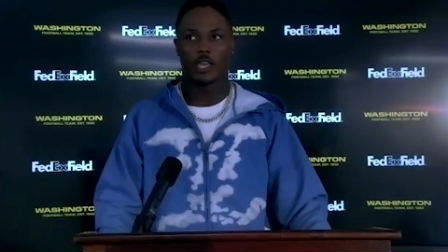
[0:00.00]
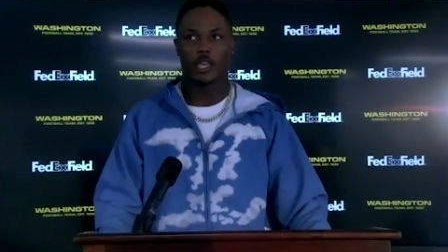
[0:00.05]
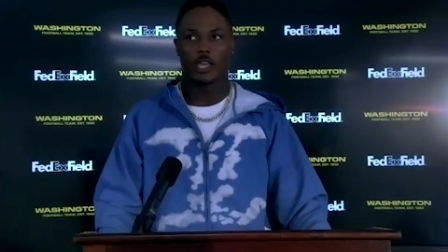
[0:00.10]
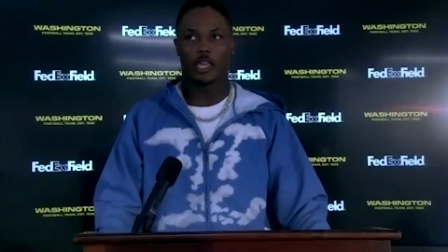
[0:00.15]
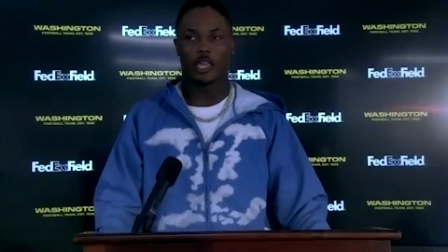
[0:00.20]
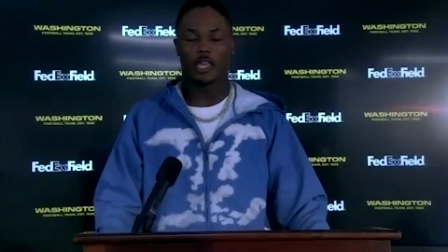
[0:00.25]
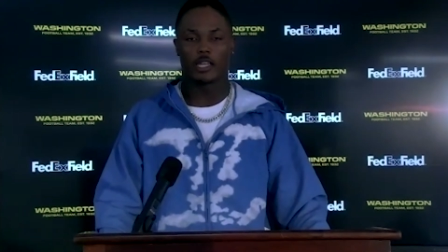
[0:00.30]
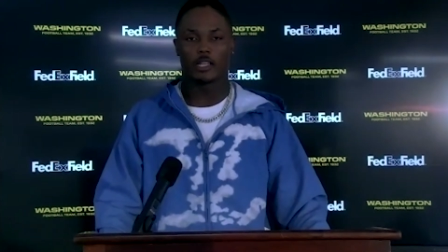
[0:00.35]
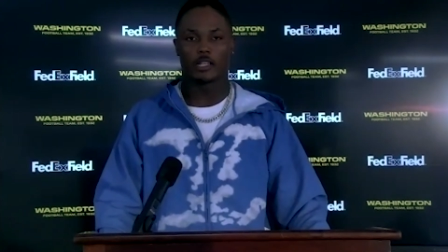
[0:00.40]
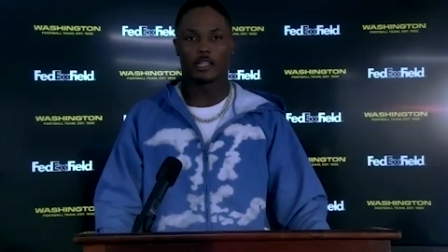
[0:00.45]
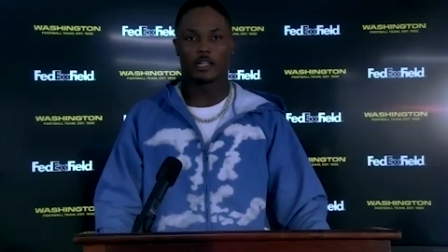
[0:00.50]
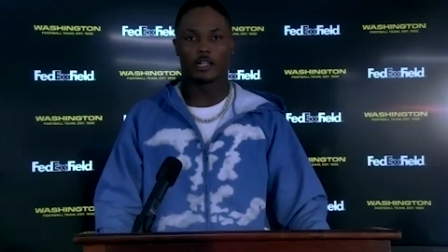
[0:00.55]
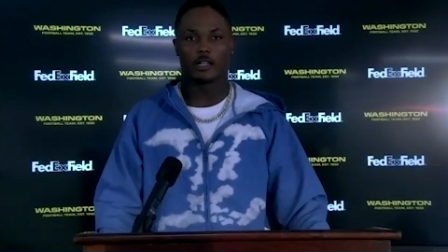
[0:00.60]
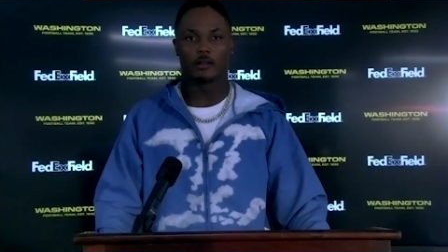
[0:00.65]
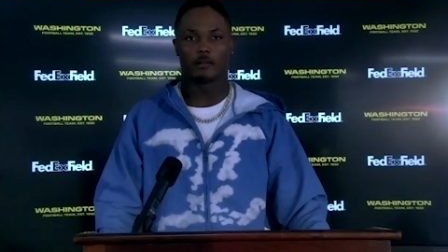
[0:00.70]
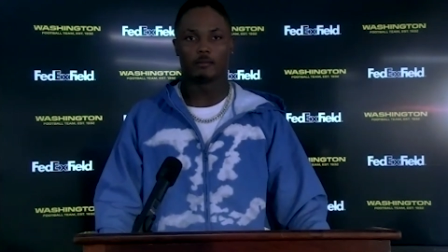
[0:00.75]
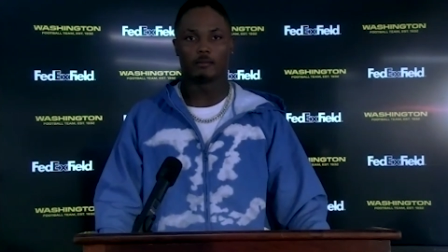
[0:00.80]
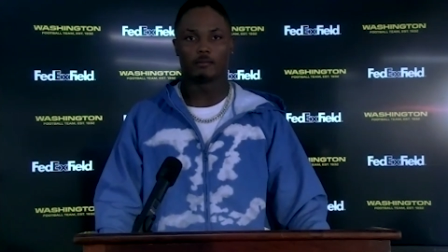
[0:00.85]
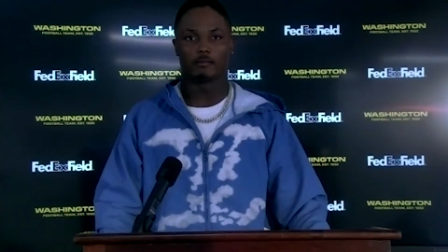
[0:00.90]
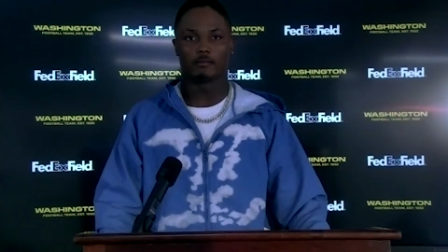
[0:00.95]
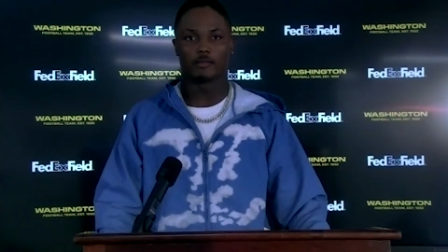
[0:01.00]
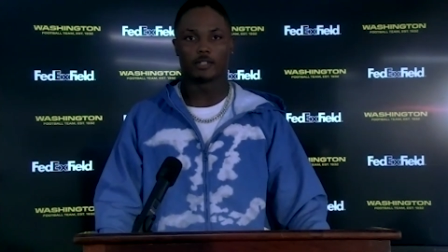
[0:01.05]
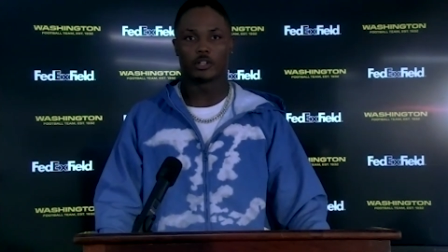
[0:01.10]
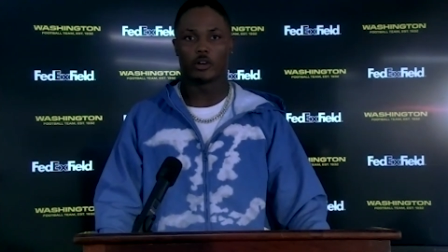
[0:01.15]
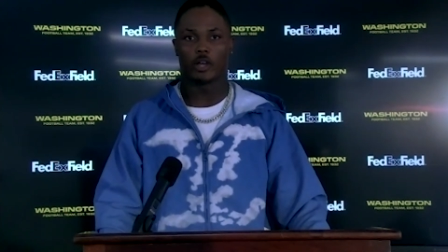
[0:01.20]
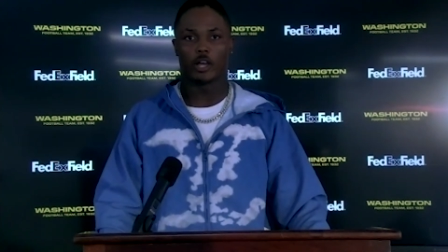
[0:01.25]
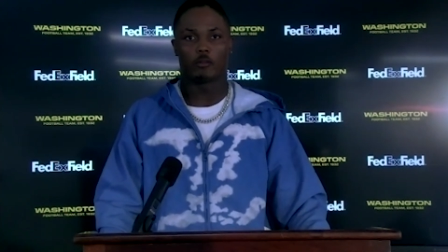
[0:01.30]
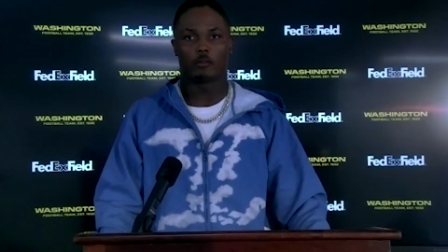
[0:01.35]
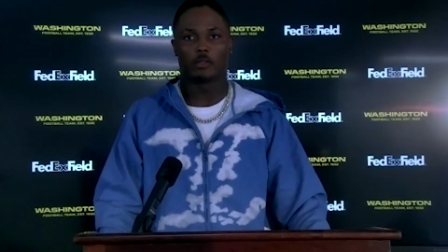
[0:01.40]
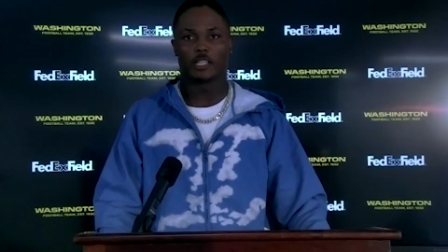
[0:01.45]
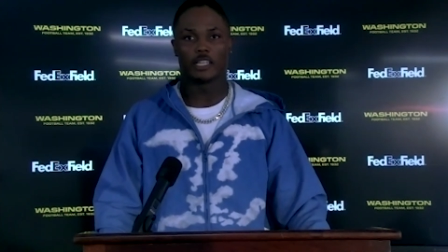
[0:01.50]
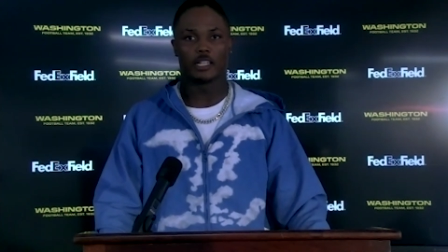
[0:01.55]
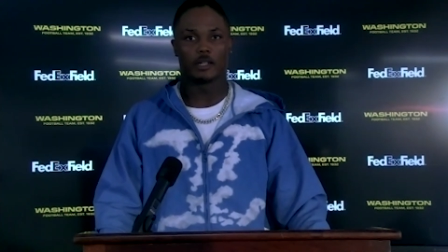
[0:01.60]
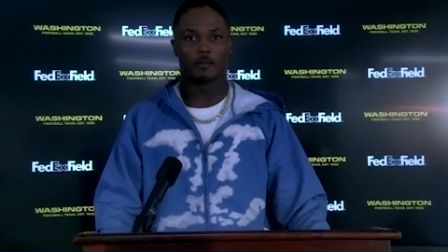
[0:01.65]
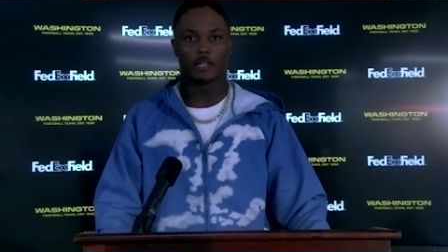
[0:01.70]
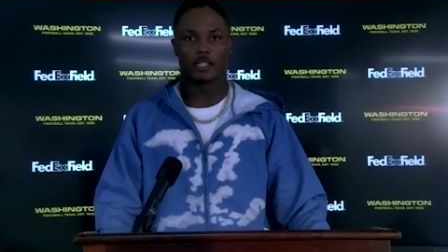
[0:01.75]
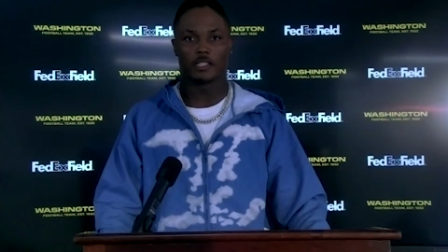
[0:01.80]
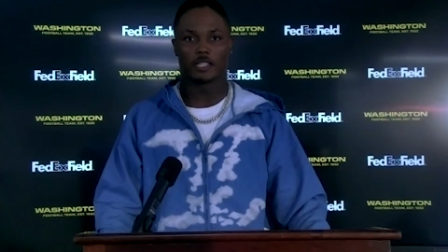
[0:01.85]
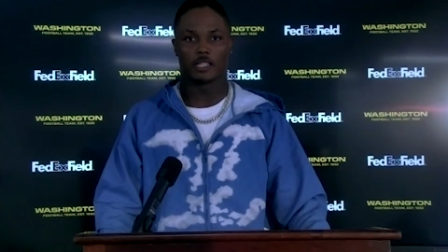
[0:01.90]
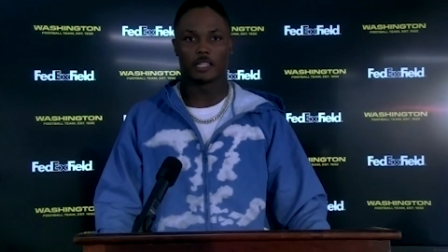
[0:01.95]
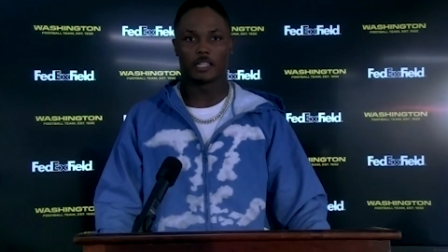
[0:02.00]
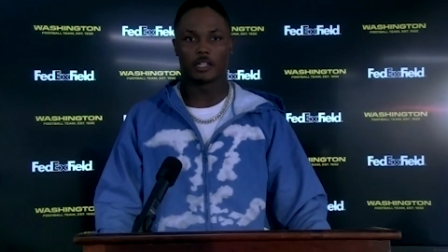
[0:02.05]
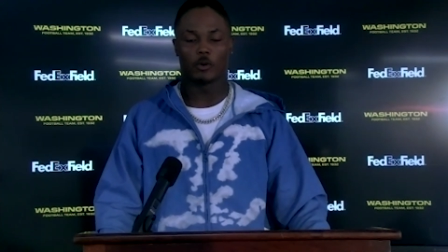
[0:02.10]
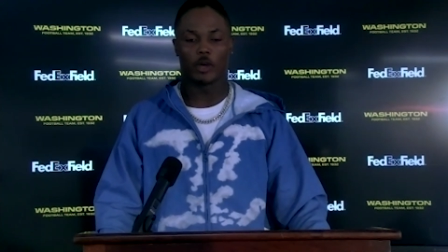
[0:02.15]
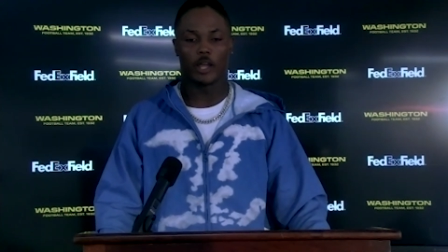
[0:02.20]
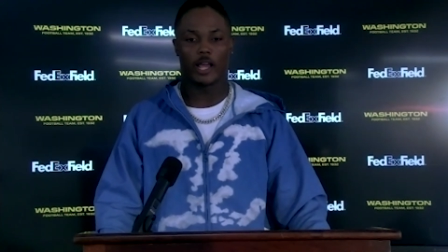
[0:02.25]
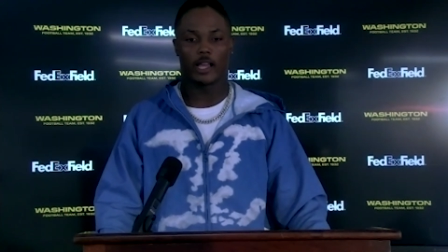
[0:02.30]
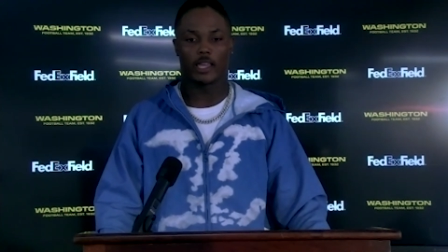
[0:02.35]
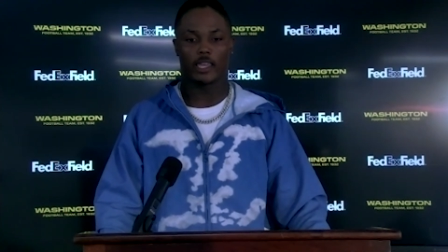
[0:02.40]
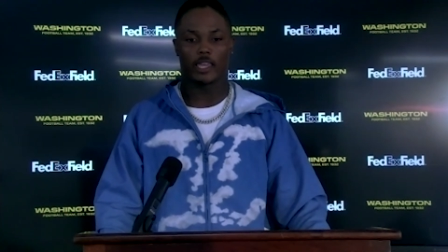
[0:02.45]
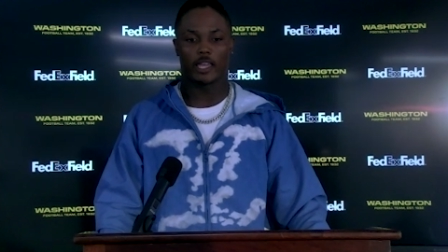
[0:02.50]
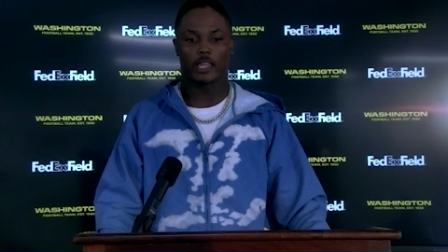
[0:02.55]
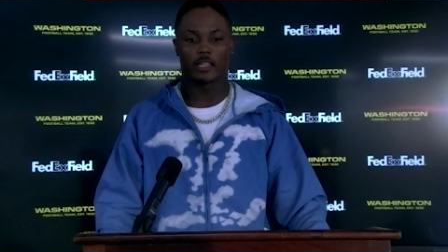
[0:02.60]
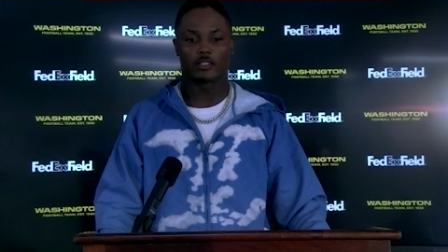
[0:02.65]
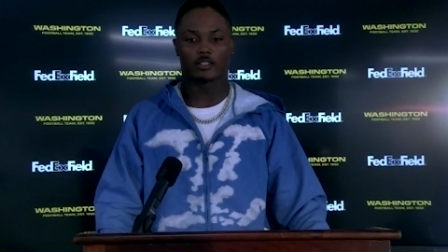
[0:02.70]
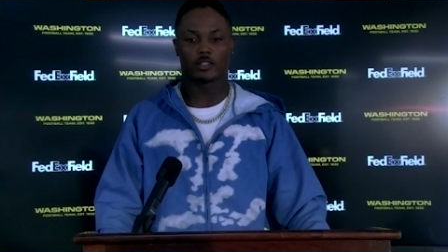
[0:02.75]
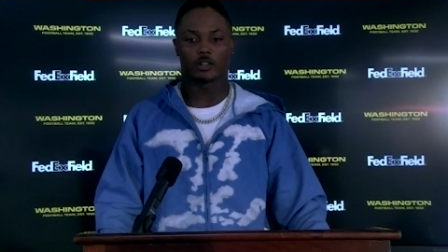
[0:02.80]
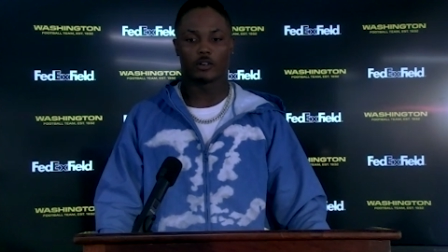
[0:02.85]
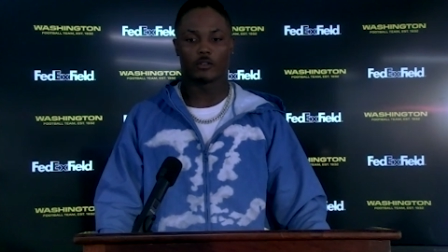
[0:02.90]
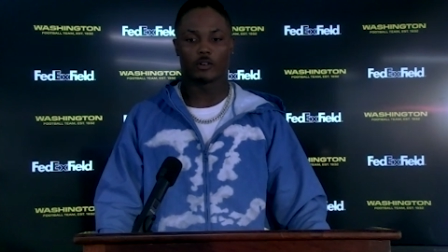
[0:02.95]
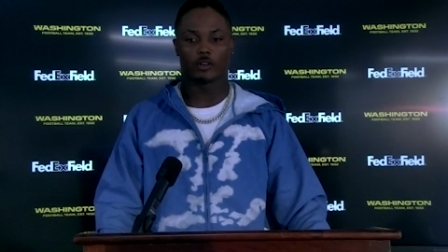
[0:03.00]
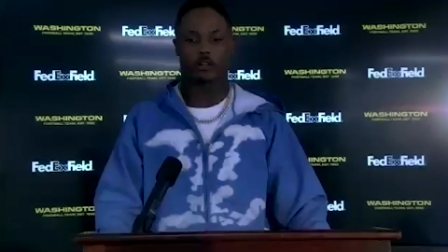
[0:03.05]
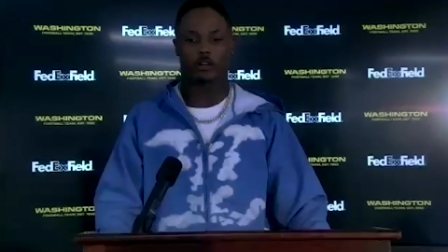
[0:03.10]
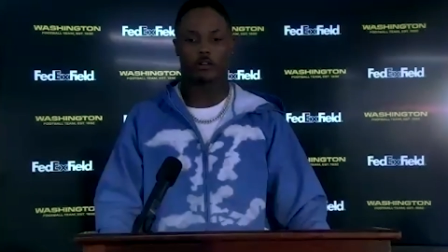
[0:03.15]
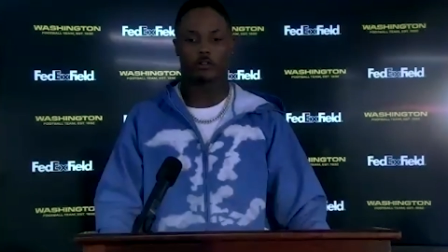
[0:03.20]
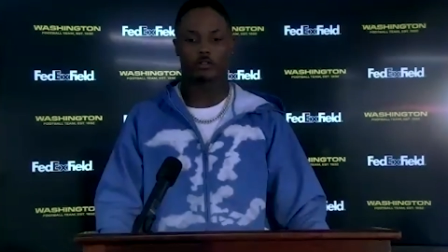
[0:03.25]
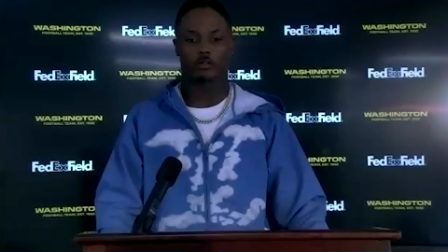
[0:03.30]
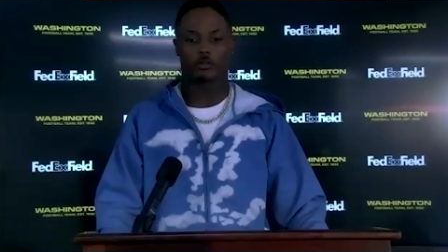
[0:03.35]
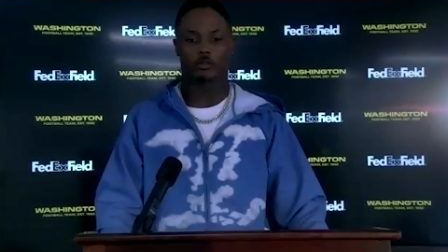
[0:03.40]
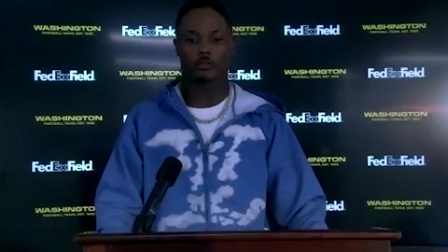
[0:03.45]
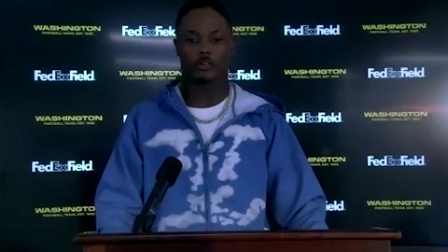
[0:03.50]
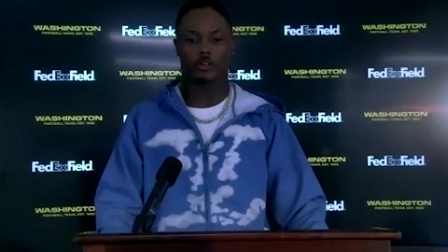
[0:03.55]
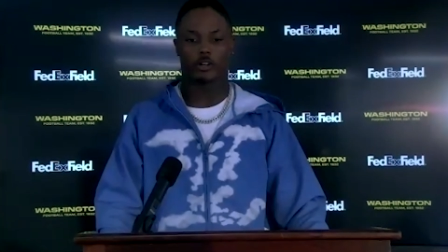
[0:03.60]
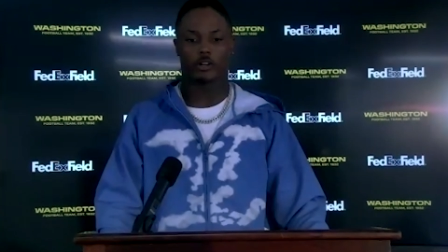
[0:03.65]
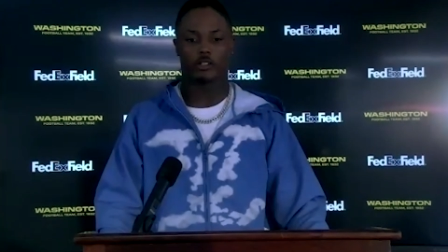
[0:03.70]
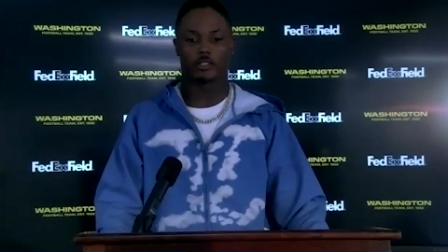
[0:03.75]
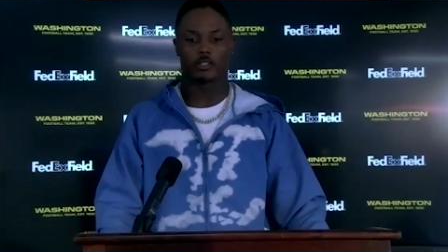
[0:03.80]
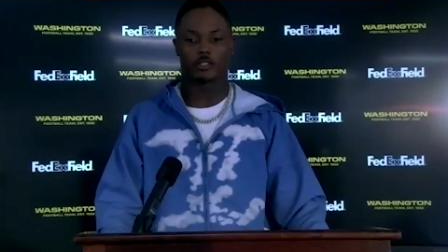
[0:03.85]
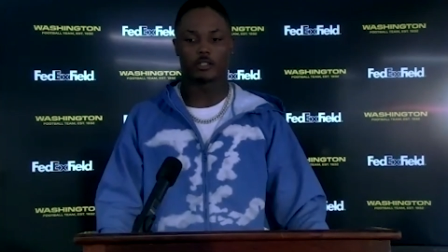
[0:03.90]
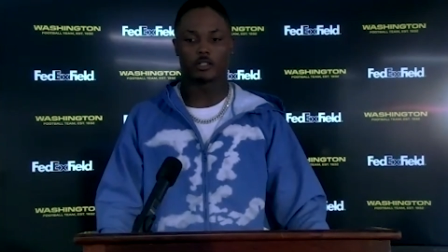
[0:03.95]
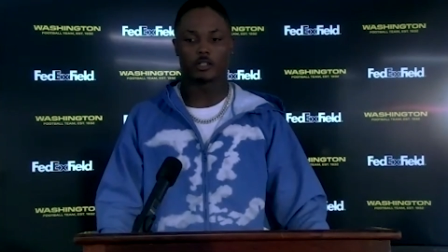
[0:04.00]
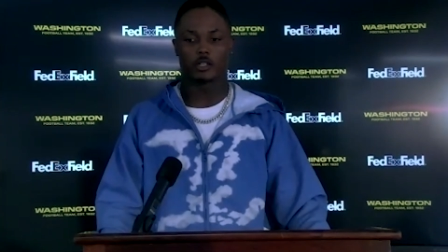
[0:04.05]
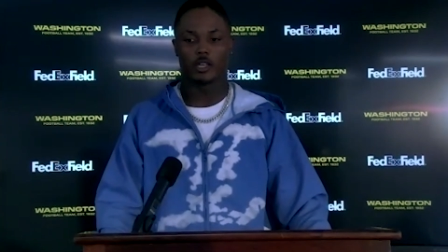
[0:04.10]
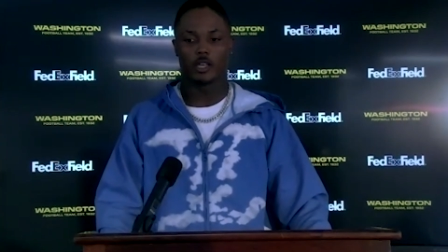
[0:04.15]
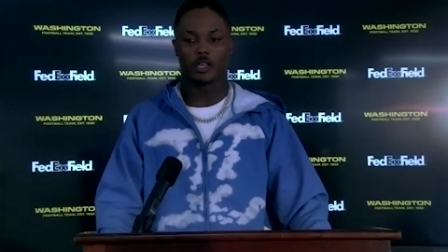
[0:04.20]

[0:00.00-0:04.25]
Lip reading: and, you know, help lead them as any way I can. So for Coach Rivera to